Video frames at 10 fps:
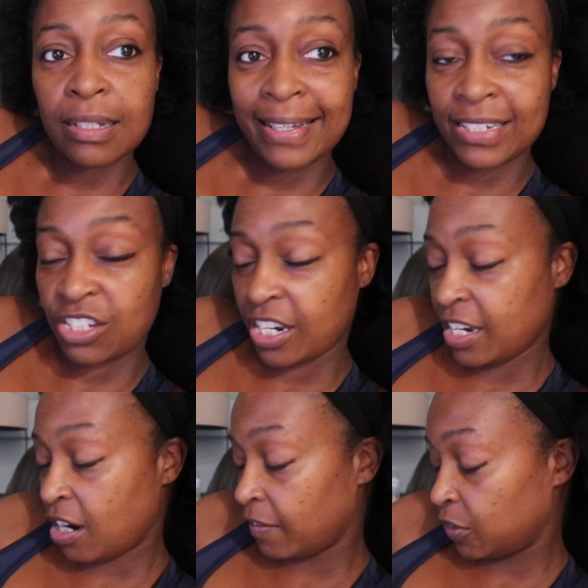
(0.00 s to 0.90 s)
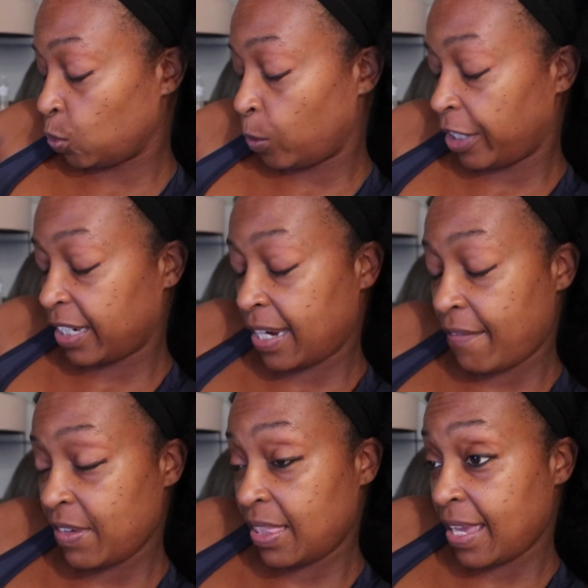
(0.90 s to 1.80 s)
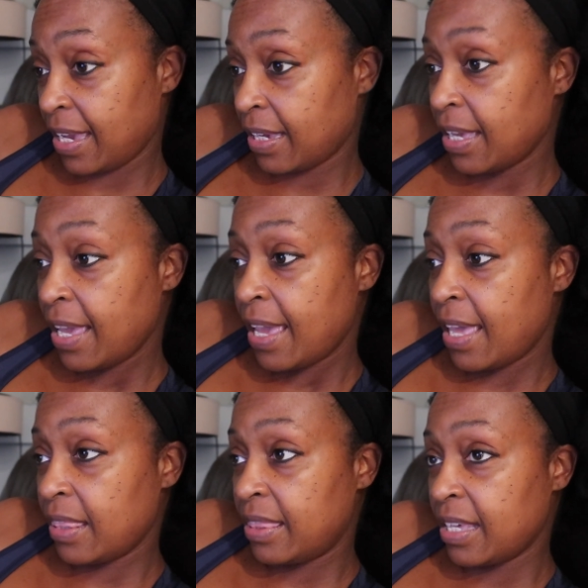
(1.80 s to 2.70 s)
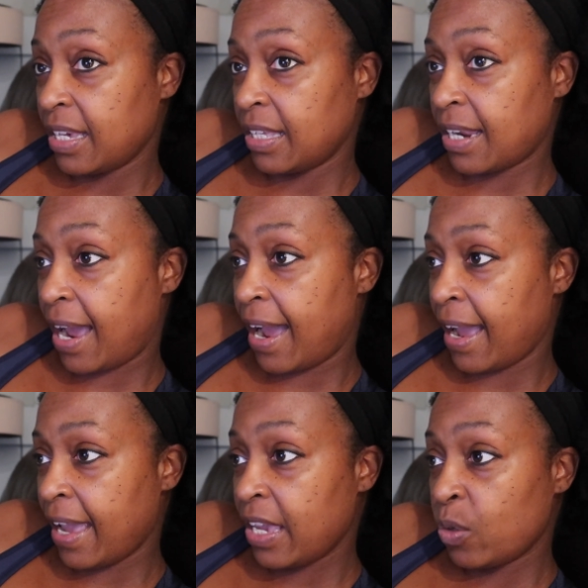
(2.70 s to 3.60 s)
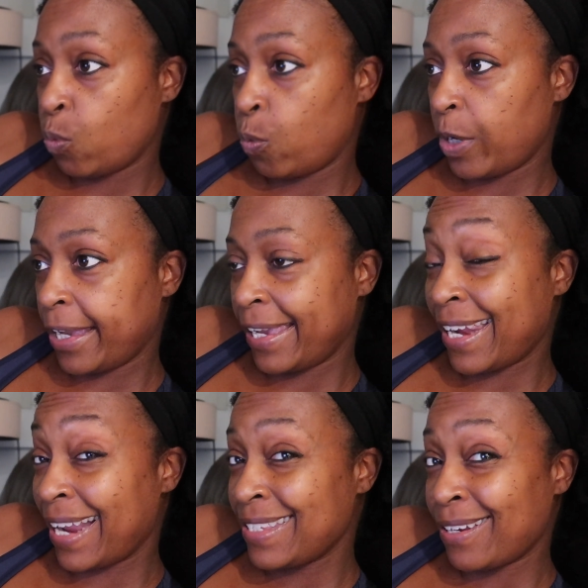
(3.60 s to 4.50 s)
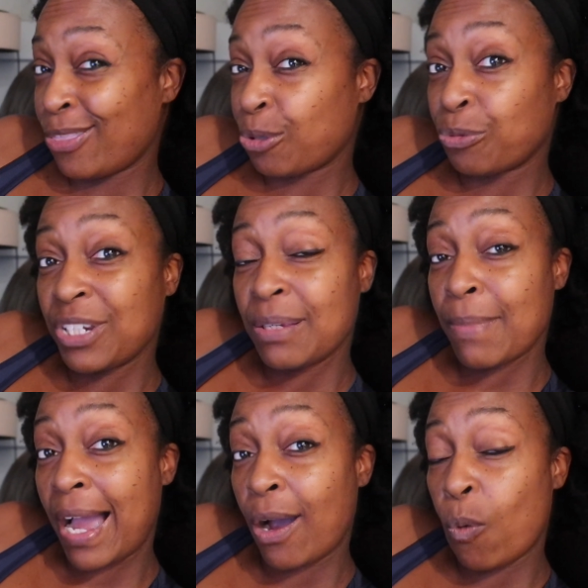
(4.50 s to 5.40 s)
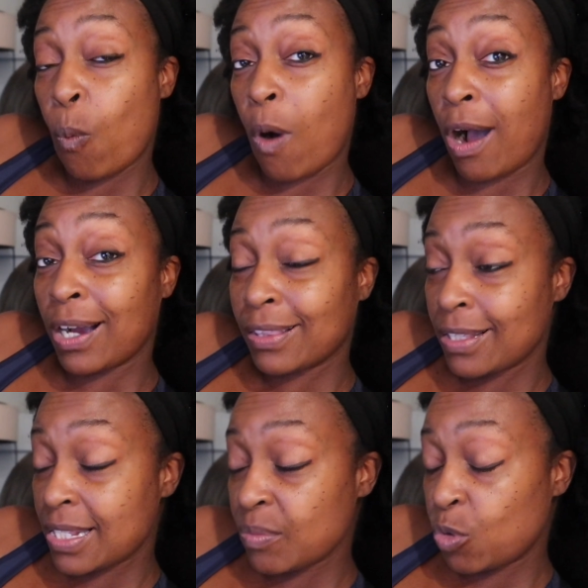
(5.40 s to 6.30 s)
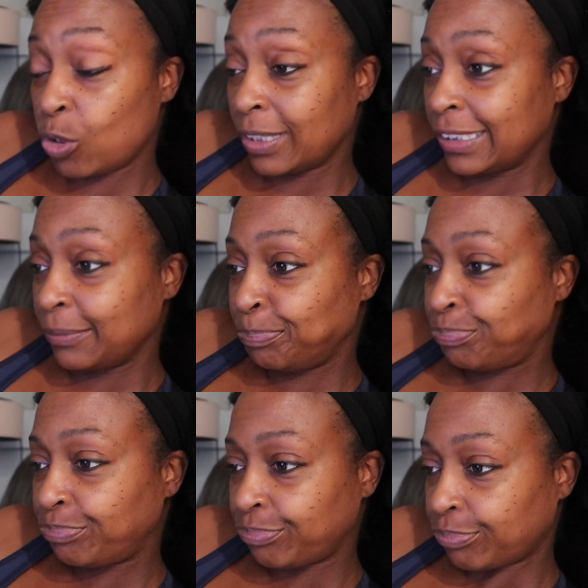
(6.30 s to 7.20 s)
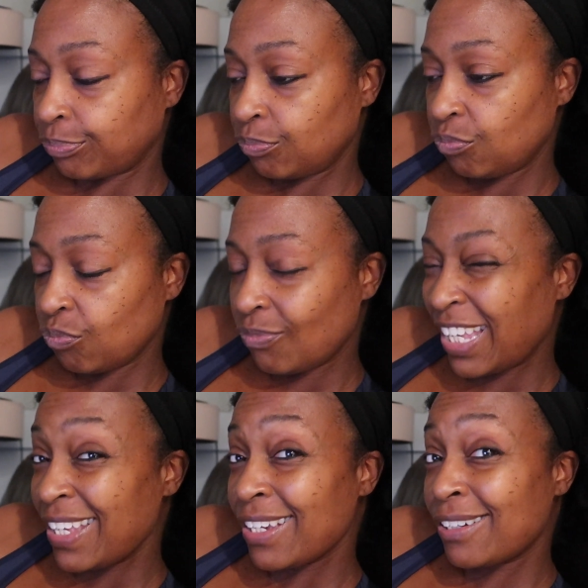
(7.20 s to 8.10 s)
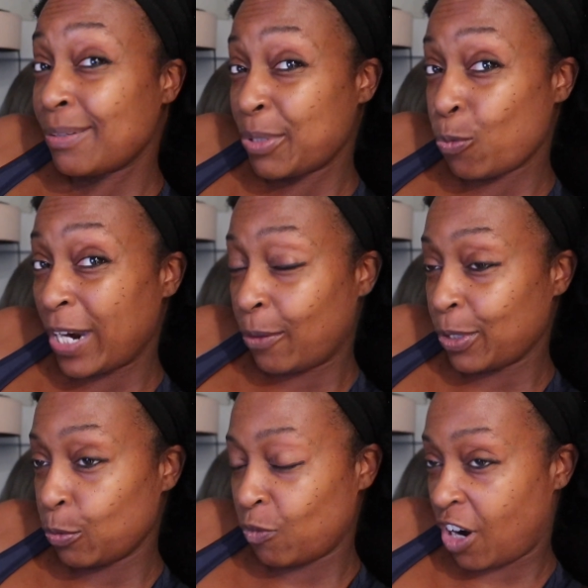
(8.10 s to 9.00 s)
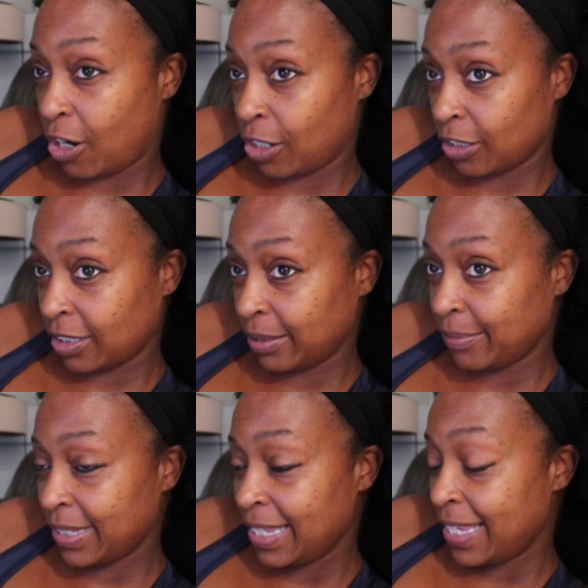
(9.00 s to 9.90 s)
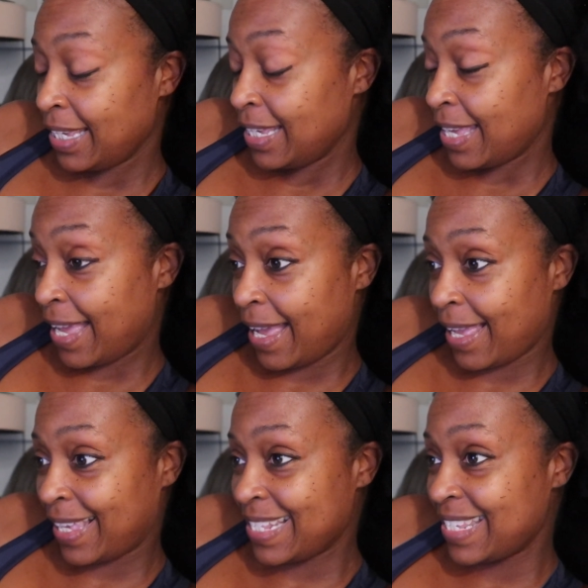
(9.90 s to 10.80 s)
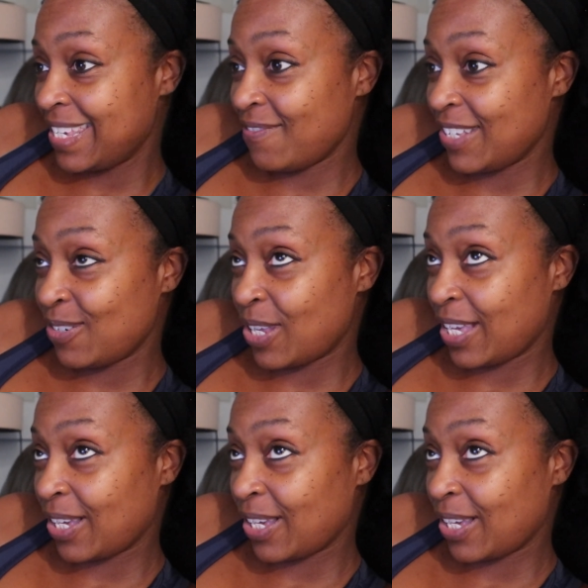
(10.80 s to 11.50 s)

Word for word: Got Jay off to work and everything. And then I went and I did a three mile walk this morning. Could have been where I went wrong. Because even